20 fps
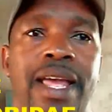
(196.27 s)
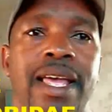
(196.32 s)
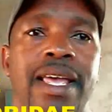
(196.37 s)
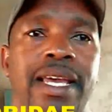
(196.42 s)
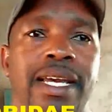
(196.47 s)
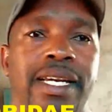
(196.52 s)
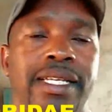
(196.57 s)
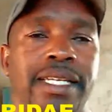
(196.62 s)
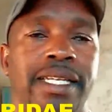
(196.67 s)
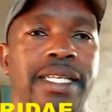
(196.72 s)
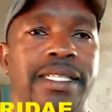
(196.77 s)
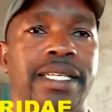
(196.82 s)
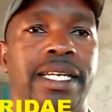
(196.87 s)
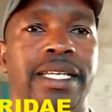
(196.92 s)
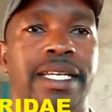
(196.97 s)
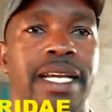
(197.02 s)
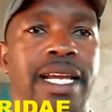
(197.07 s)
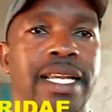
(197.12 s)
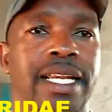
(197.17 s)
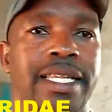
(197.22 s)
As I said
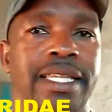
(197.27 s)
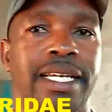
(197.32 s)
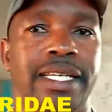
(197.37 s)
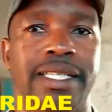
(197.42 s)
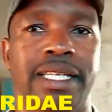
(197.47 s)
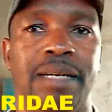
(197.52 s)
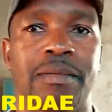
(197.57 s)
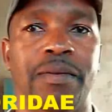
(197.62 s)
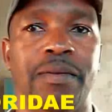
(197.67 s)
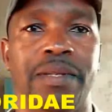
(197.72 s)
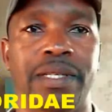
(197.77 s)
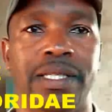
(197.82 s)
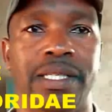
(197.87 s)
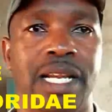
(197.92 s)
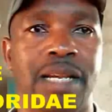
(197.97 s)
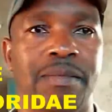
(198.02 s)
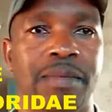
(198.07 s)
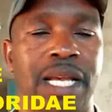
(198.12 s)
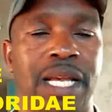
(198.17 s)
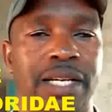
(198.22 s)
earlier, that some of these
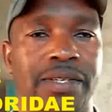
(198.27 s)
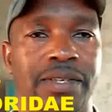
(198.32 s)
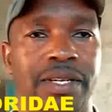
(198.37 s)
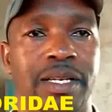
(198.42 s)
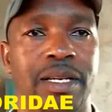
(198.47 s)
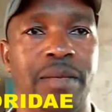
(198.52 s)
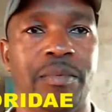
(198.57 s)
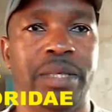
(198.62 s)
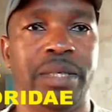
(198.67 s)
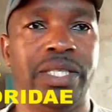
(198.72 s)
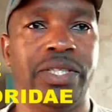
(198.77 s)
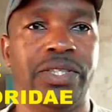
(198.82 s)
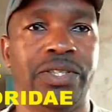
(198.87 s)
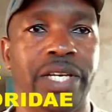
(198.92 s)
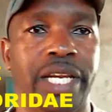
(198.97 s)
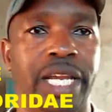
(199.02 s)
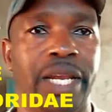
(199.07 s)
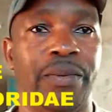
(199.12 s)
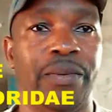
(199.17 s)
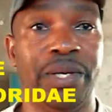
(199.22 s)
names are actually a bit
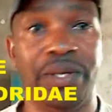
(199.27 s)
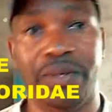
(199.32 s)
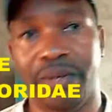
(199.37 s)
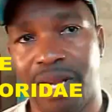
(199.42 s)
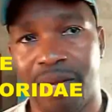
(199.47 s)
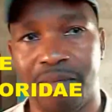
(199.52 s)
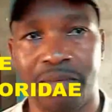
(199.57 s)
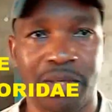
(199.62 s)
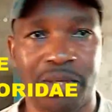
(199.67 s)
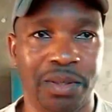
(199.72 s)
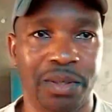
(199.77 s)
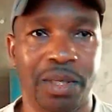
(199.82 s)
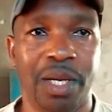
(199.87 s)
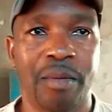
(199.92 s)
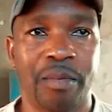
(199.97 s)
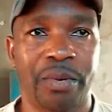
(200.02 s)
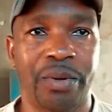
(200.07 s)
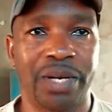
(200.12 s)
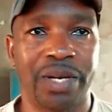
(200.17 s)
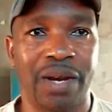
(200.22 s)
tricky when you come to
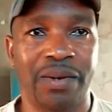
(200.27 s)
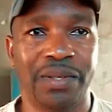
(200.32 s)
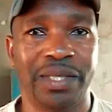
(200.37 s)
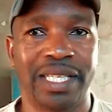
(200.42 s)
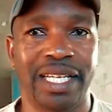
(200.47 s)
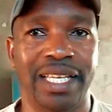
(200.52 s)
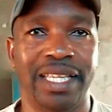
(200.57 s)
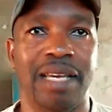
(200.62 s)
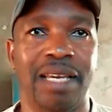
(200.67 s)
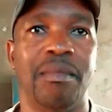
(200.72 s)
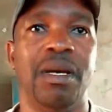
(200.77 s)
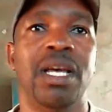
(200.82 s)
pronouncing them.